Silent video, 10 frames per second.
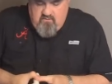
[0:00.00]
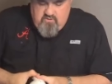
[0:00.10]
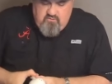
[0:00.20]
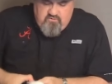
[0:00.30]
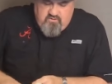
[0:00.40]

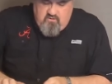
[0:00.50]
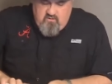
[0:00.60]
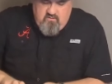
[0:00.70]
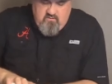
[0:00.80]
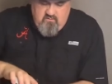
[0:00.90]

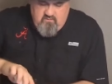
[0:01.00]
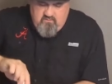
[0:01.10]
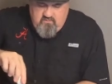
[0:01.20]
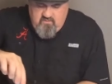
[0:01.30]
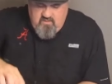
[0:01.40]
juicer.
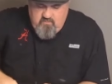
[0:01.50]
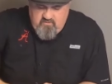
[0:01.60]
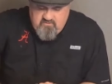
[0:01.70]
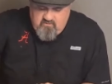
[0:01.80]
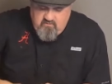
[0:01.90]
Let
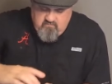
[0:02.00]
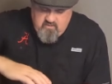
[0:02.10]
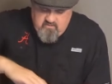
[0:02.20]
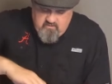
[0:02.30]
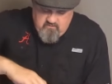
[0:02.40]
me turn
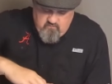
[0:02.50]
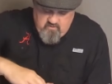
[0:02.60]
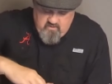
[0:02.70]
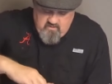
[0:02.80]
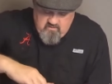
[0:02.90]
around the other
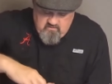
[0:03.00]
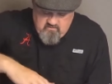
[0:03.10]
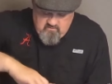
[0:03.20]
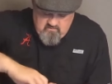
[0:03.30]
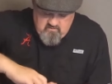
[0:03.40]
way.
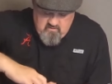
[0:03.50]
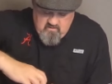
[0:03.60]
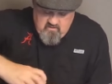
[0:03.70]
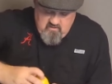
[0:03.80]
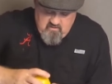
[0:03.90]

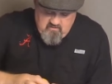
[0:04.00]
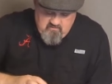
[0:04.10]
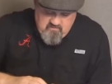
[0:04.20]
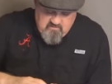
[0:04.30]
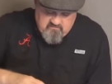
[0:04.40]

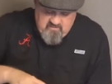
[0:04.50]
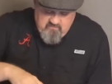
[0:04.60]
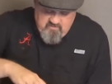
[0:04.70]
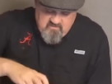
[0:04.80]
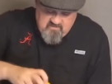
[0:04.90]
These
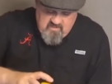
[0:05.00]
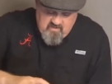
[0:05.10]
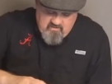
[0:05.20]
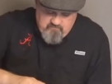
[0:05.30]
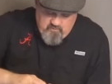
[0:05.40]
lemons that
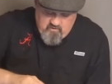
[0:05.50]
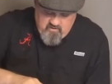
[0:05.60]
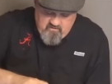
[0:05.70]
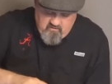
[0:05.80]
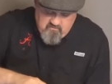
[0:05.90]
I
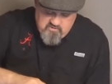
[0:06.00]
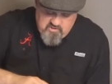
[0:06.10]
bought are